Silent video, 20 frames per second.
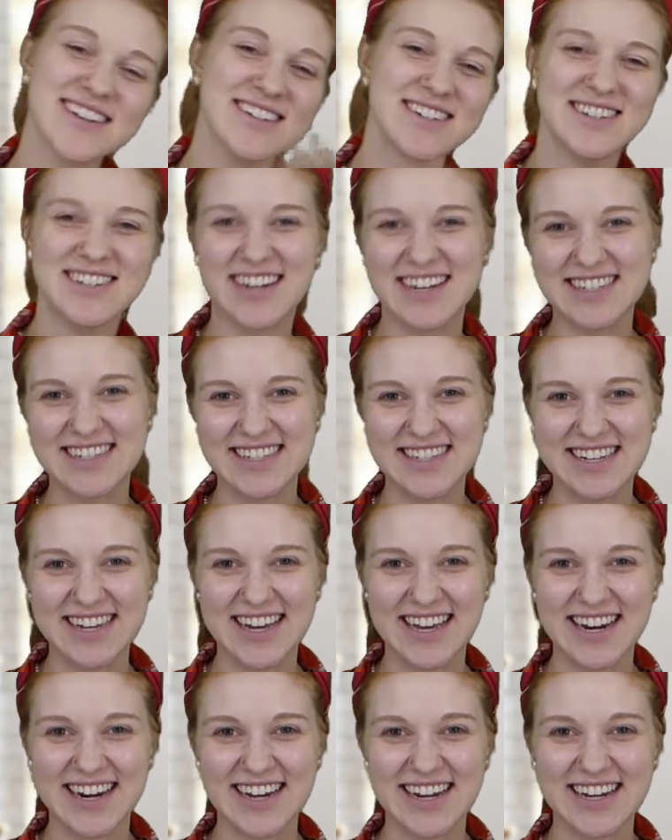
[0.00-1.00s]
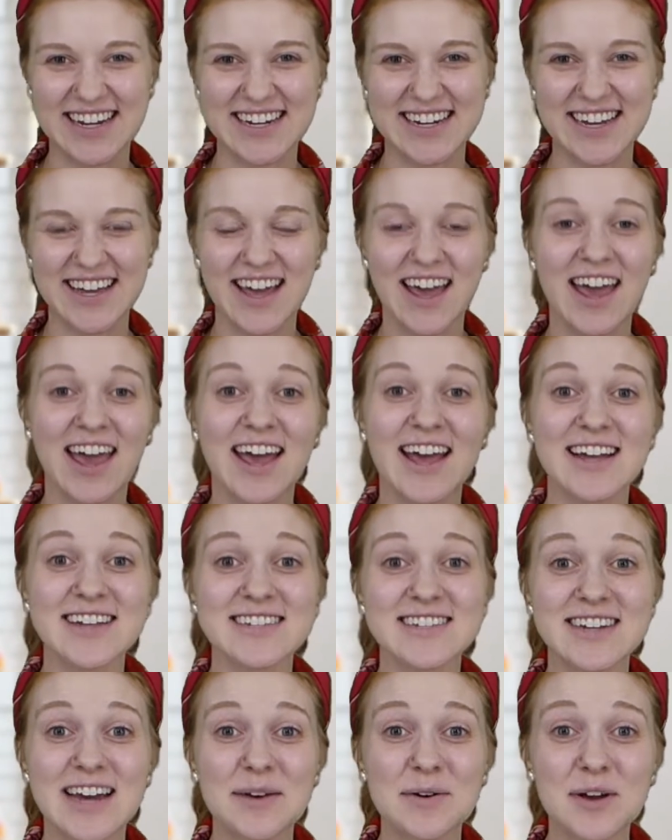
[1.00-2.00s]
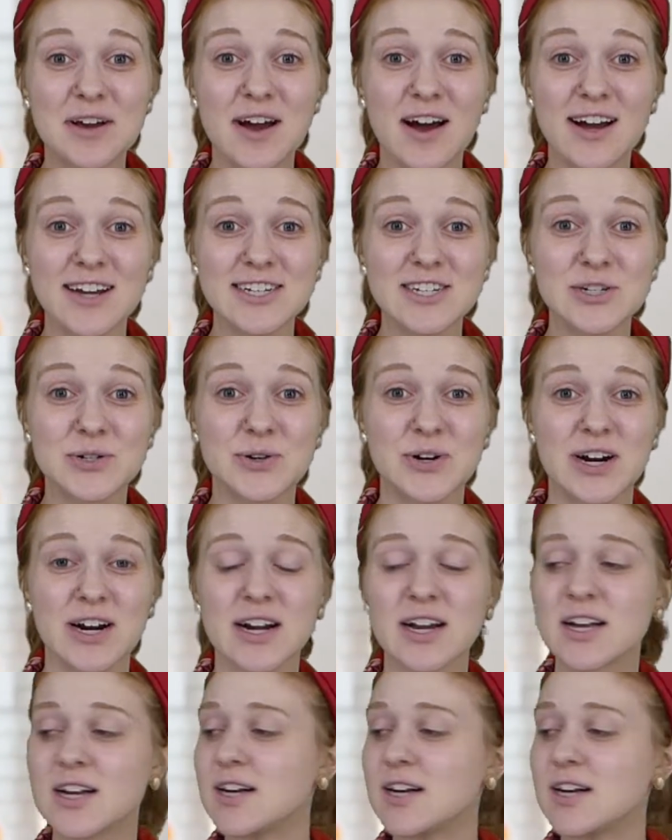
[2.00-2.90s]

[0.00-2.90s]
Just kidding. It's time to contour.